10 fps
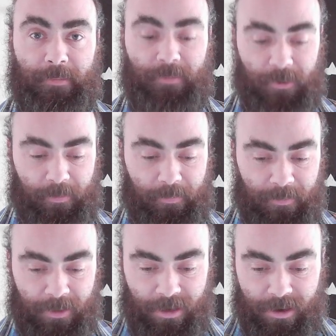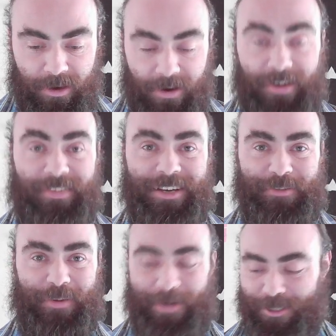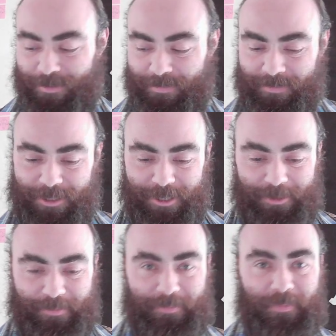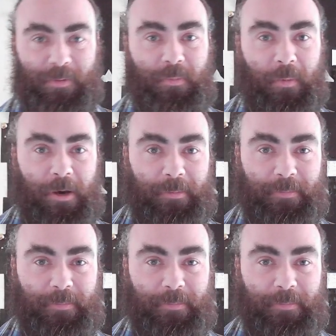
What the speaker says: So, alright, thanks very much. Cheers. Bye-bye.